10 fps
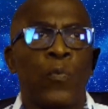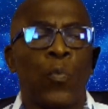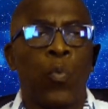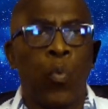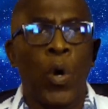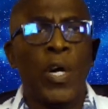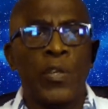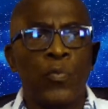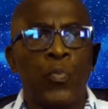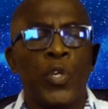
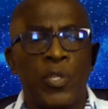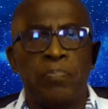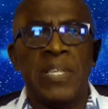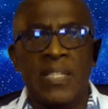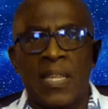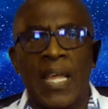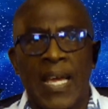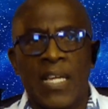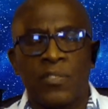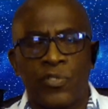one would be
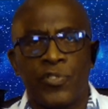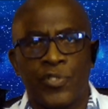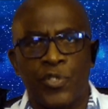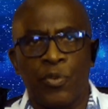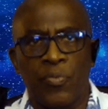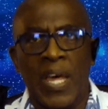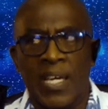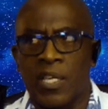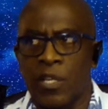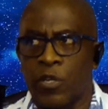led to
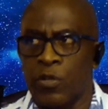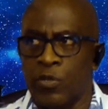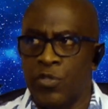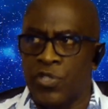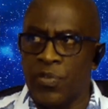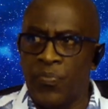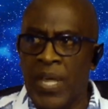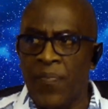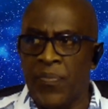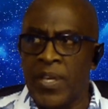that conclusion
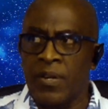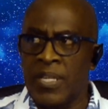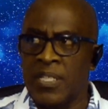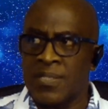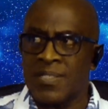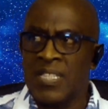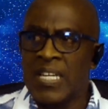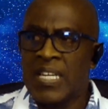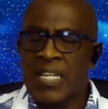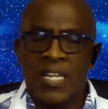that there is
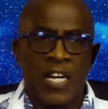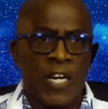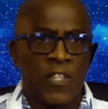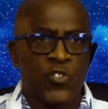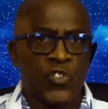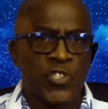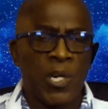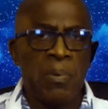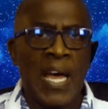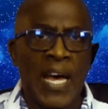
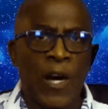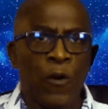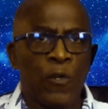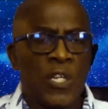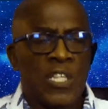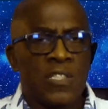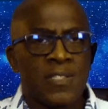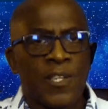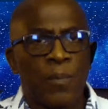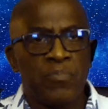somehow
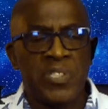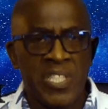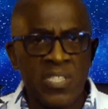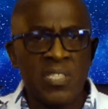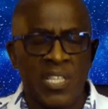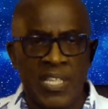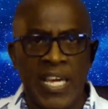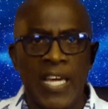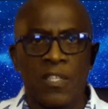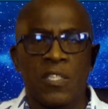some
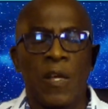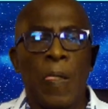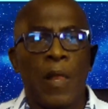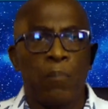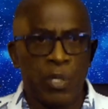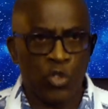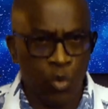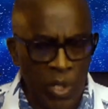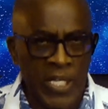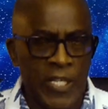disconnect
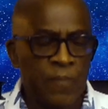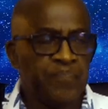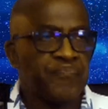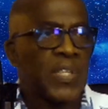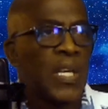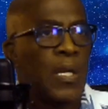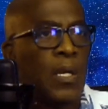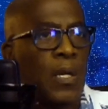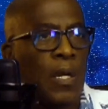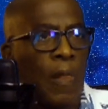between
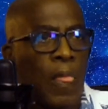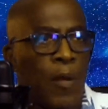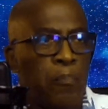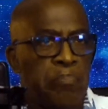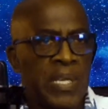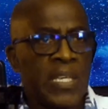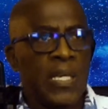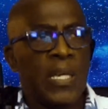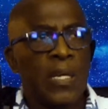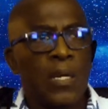
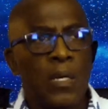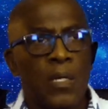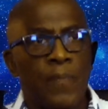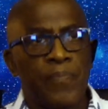being